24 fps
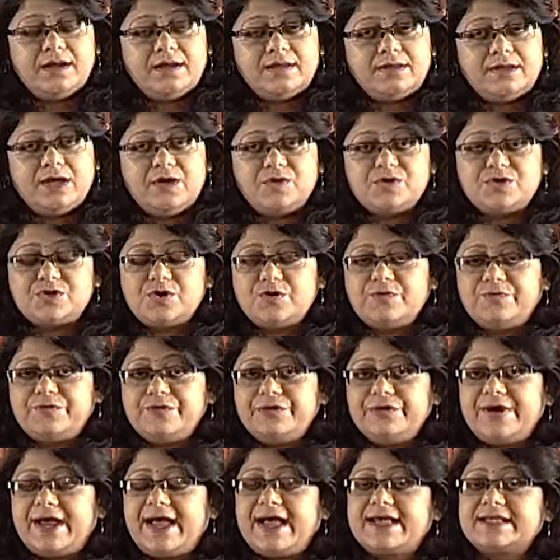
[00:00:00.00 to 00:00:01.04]
Now, so
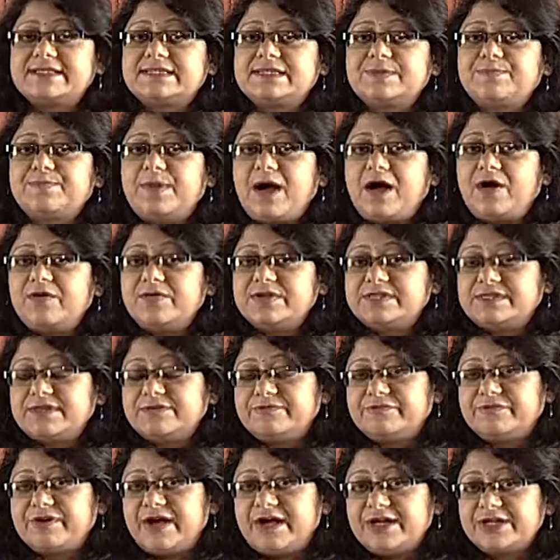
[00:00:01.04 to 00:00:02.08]
far as the powers and
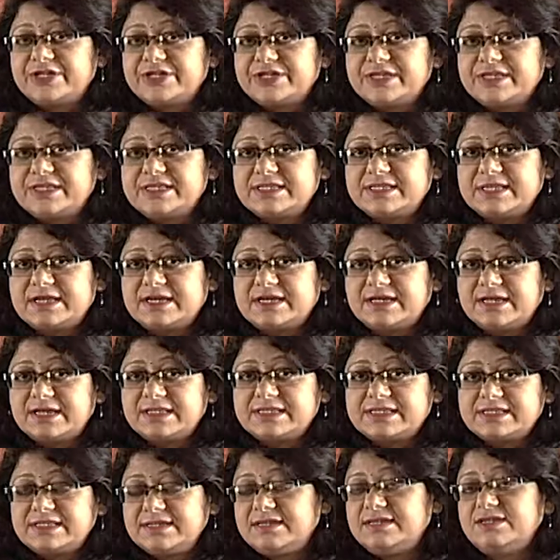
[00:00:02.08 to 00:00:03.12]
functions are
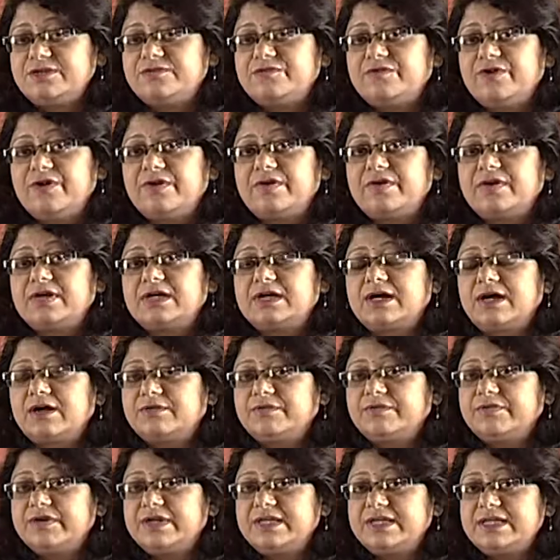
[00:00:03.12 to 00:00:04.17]
concerned, for our
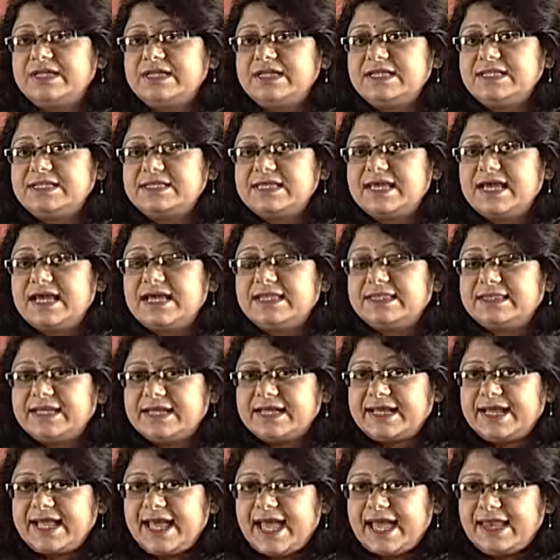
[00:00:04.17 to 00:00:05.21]
convenience, they
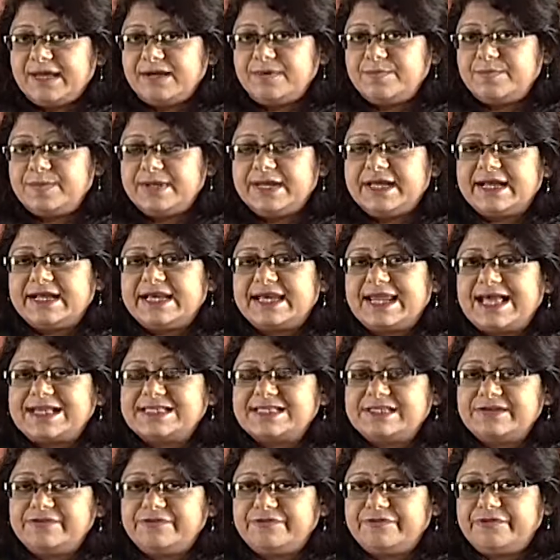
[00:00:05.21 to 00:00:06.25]
can be
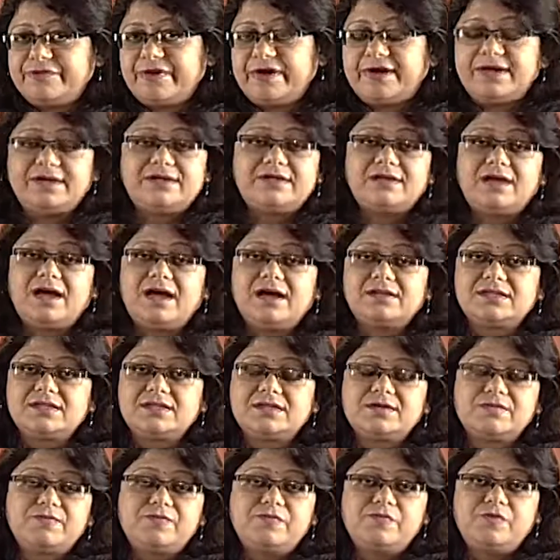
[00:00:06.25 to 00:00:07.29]
classified
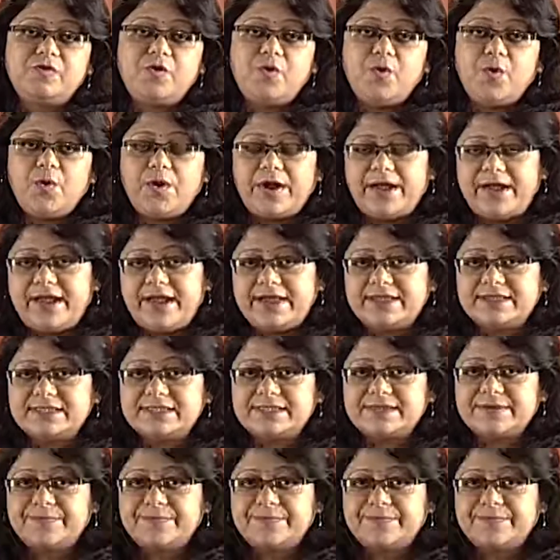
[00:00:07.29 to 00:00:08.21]
under four heads.